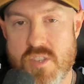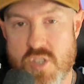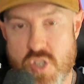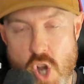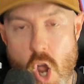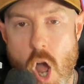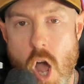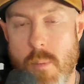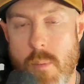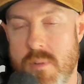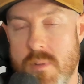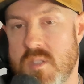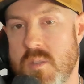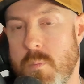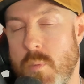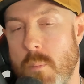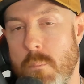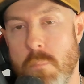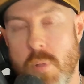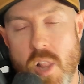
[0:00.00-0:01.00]
His job is to
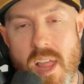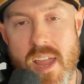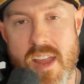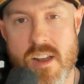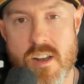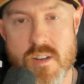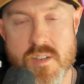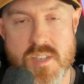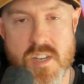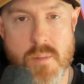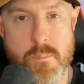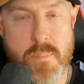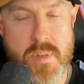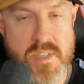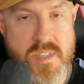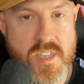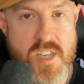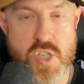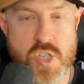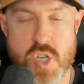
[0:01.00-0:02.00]
put players in a
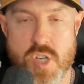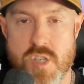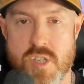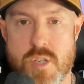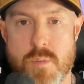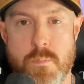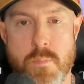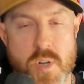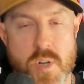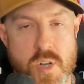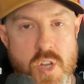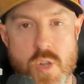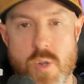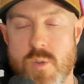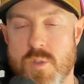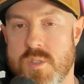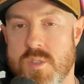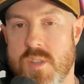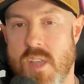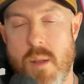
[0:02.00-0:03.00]
position to
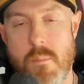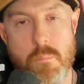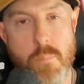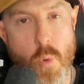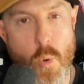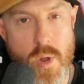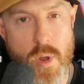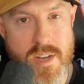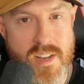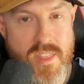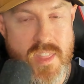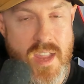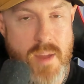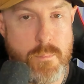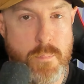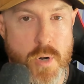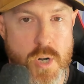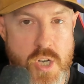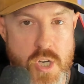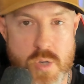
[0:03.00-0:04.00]
produce, and boy, did they
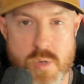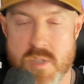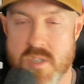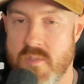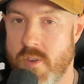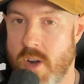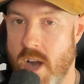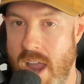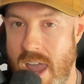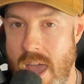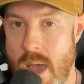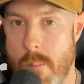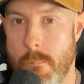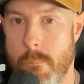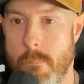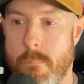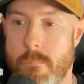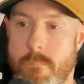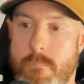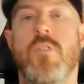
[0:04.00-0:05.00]
produce for
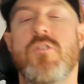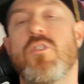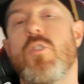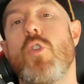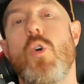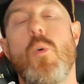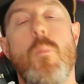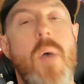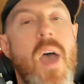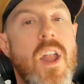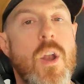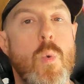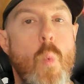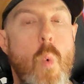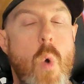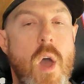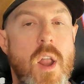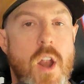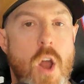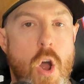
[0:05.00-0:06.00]
him. So no matter
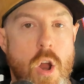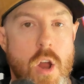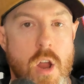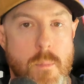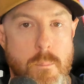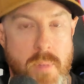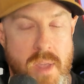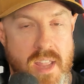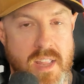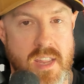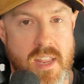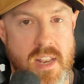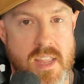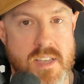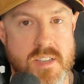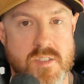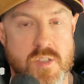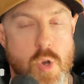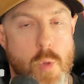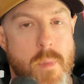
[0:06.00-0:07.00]
what our opinion
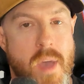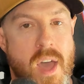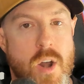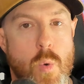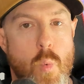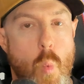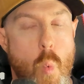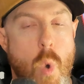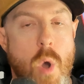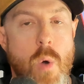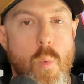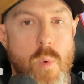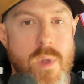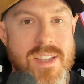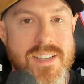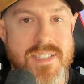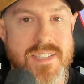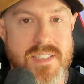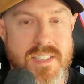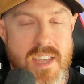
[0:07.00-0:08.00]
is, no matter what
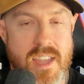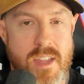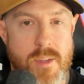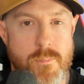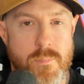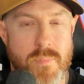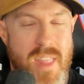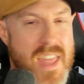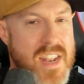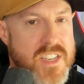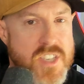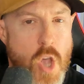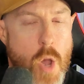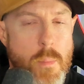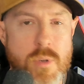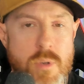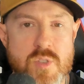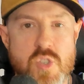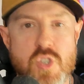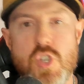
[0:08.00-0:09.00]
we see, it is
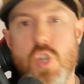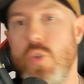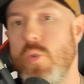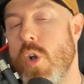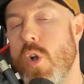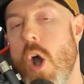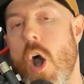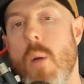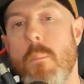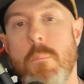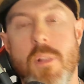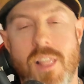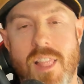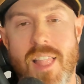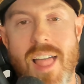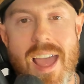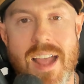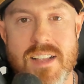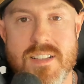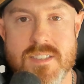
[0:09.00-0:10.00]
almost too
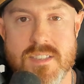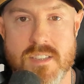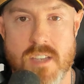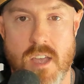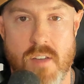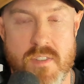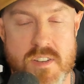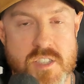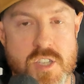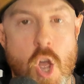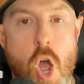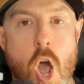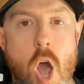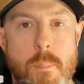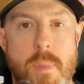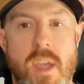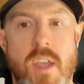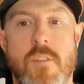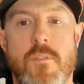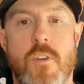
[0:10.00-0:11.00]
complex of a
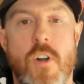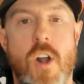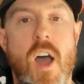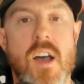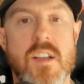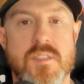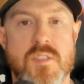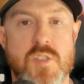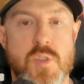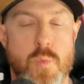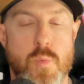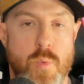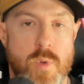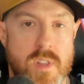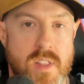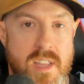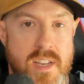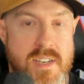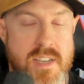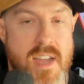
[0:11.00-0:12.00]
topic for us to
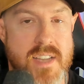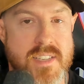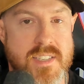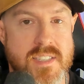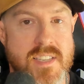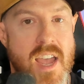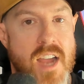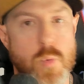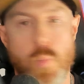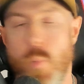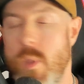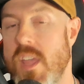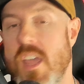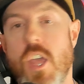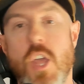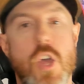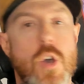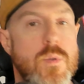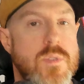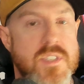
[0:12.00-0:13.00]
really dissect. We
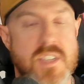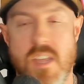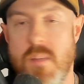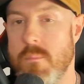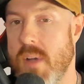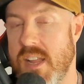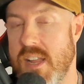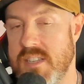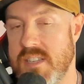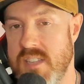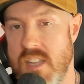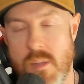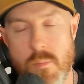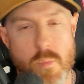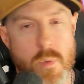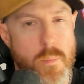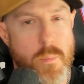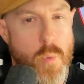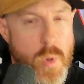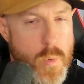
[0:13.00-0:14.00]
could go team by team,
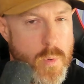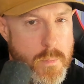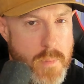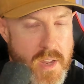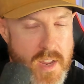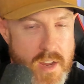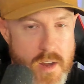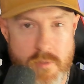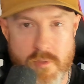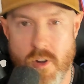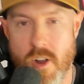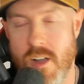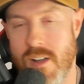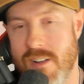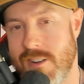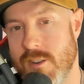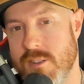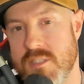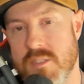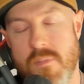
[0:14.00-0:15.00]
but we would be here for
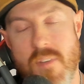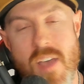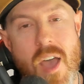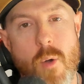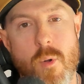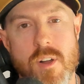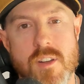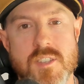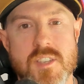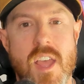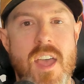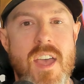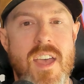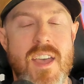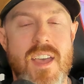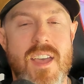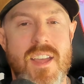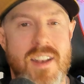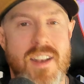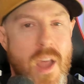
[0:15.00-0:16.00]
hundreds of hours.
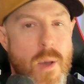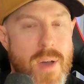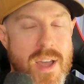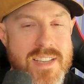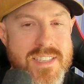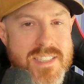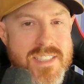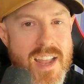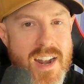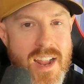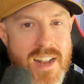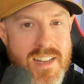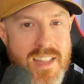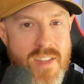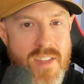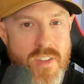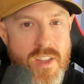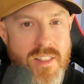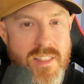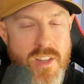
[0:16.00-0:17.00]
Now, I said I'd
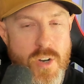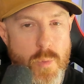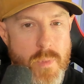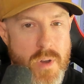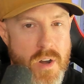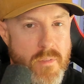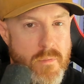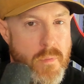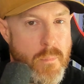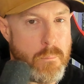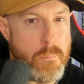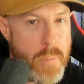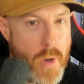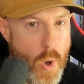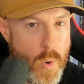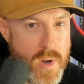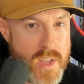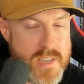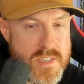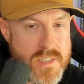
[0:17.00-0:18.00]
give you a little bit of a
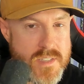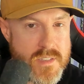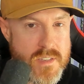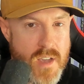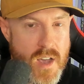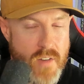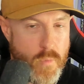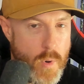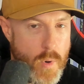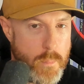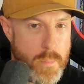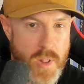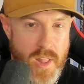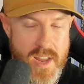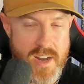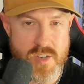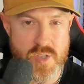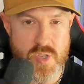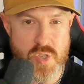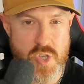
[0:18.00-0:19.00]
bonus of what
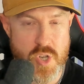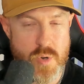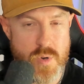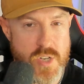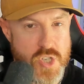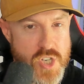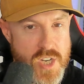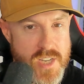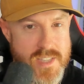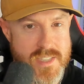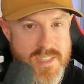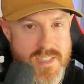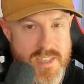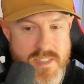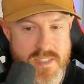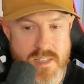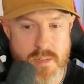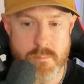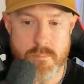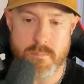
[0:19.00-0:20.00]
players do to cheat the
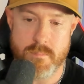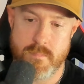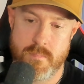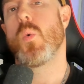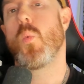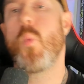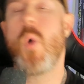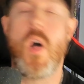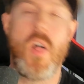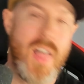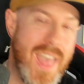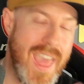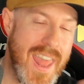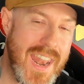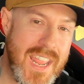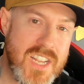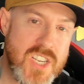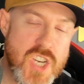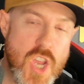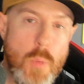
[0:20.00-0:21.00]
system. Well,
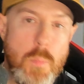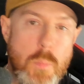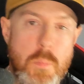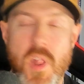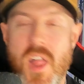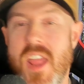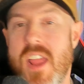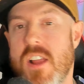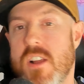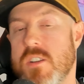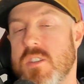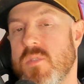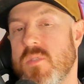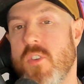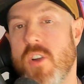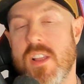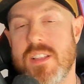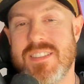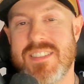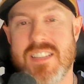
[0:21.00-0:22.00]
NHL players,
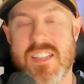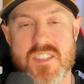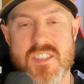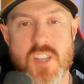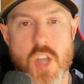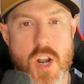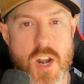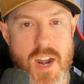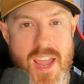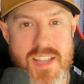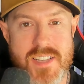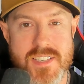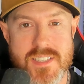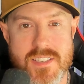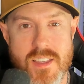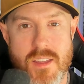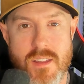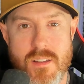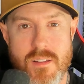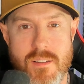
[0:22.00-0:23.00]
for instance, on an
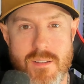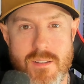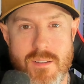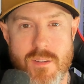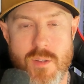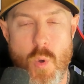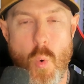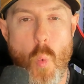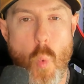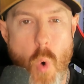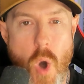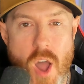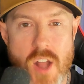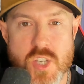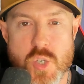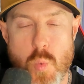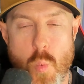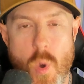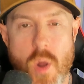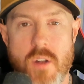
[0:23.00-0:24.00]
icing,
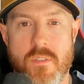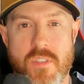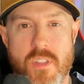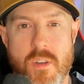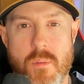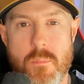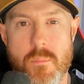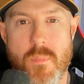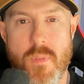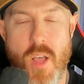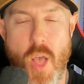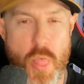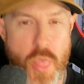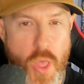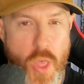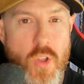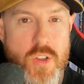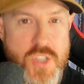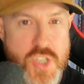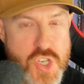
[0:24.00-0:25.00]
watch one of them.
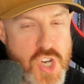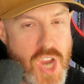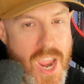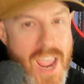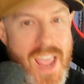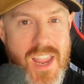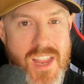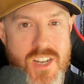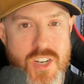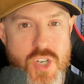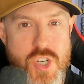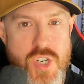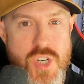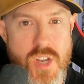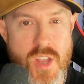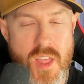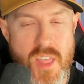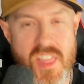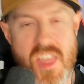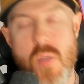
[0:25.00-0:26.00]
They'll change.
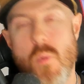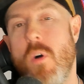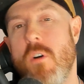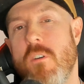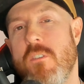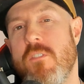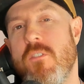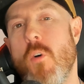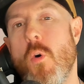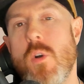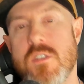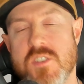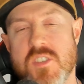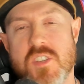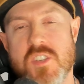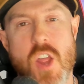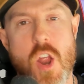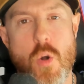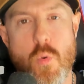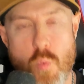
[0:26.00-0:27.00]
They will
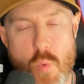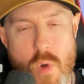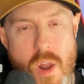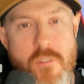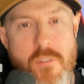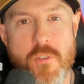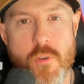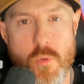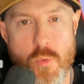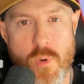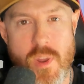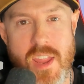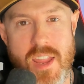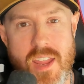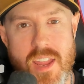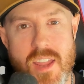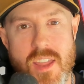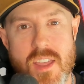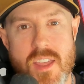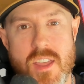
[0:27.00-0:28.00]
force a
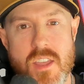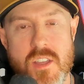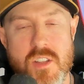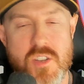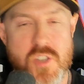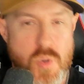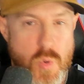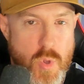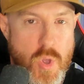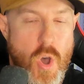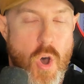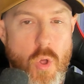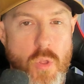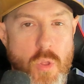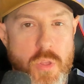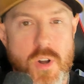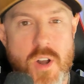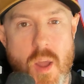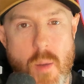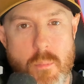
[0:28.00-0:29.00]
referee to call
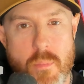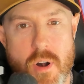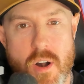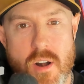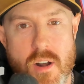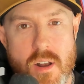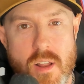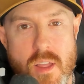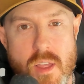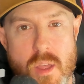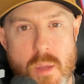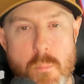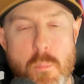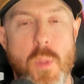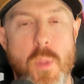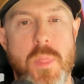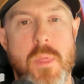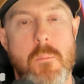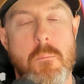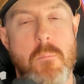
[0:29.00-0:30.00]
their number,
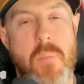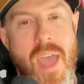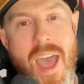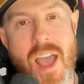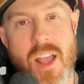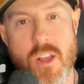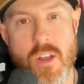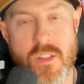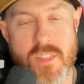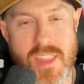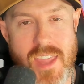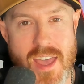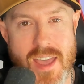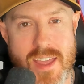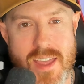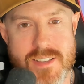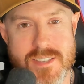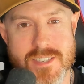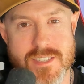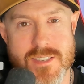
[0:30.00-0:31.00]
put them back on the
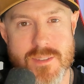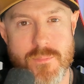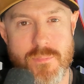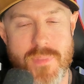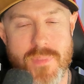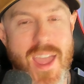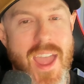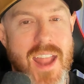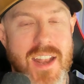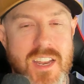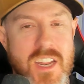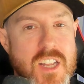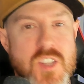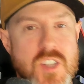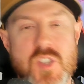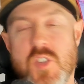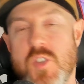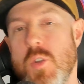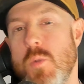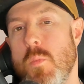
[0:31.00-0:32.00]
ice, and
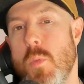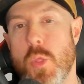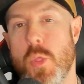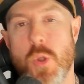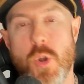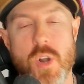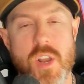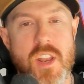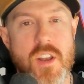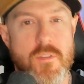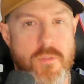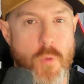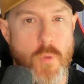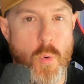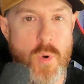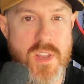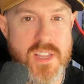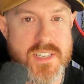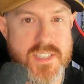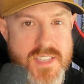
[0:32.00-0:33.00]
consume 30 to
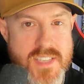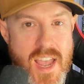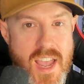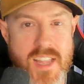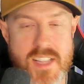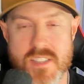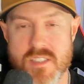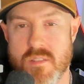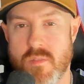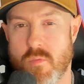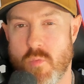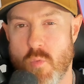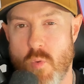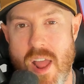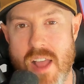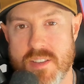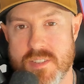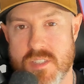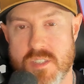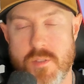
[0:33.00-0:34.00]
40 seconds of
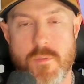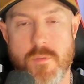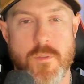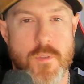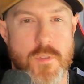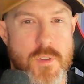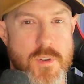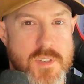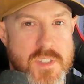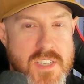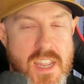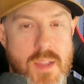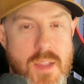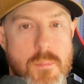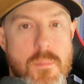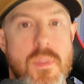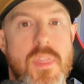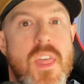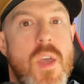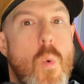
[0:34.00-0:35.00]
rest for their
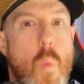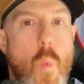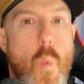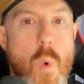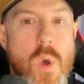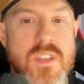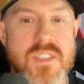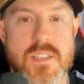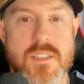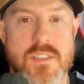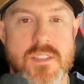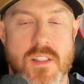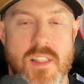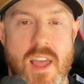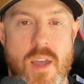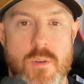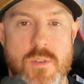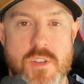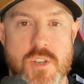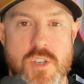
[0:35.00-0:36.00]
team that wasn't
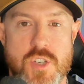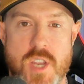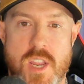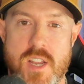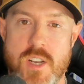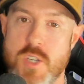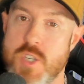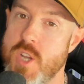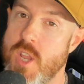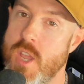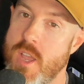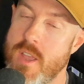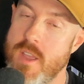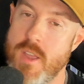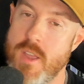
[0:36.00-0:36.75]
allowed to change.